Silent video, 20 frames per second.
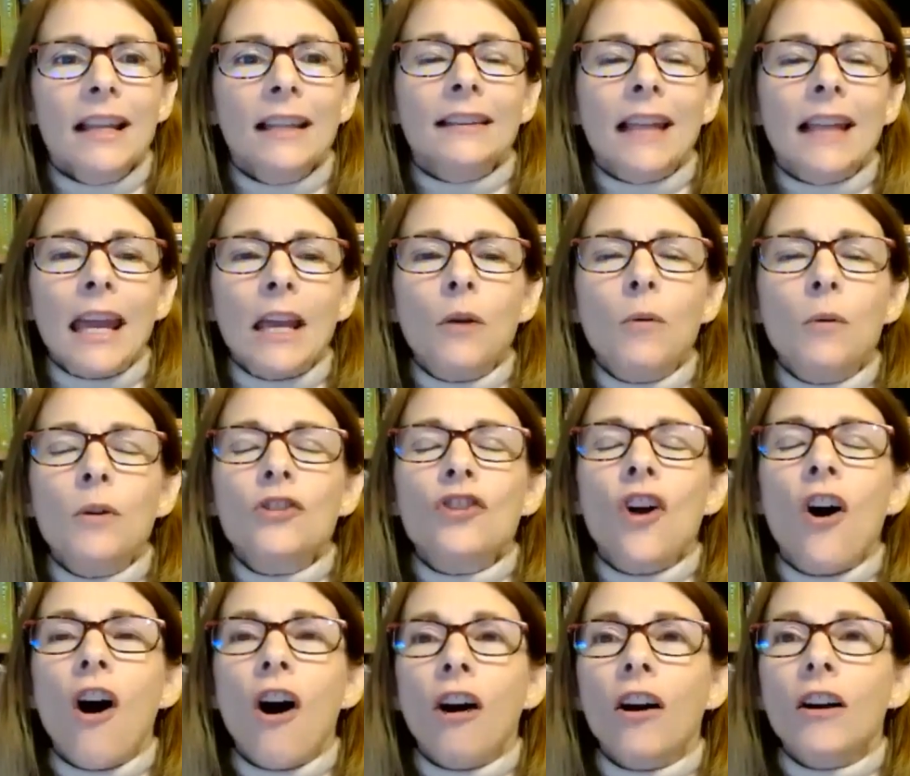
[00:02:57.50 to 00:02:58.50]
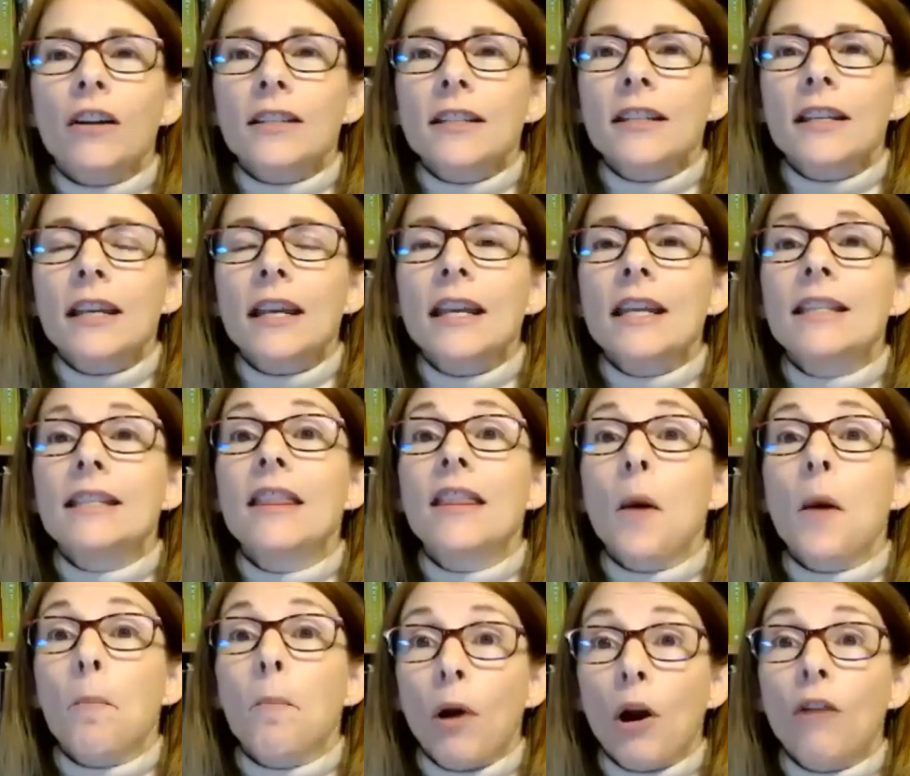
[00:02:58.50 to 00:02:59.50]
Language arts is
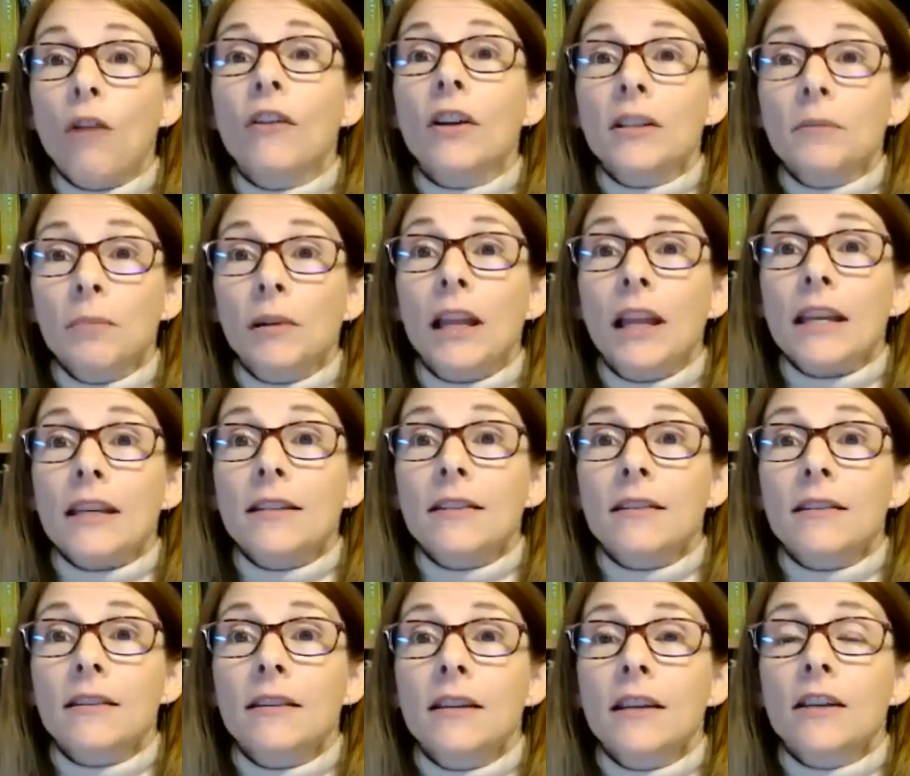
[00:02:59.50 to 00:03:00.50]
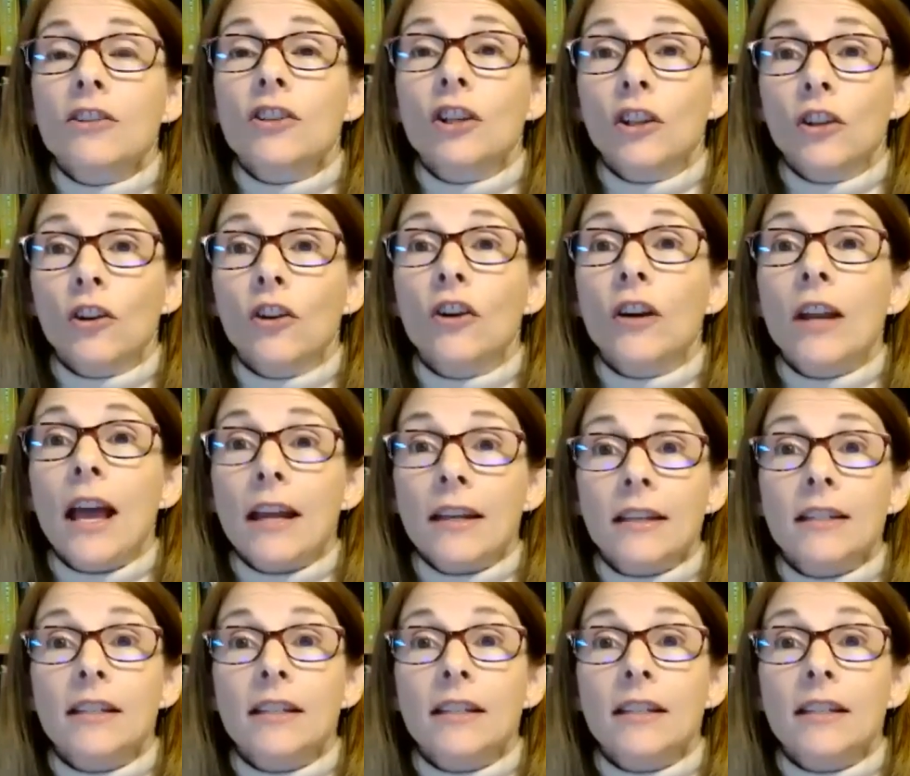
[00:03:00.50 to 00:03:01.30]
the perfect place to learn how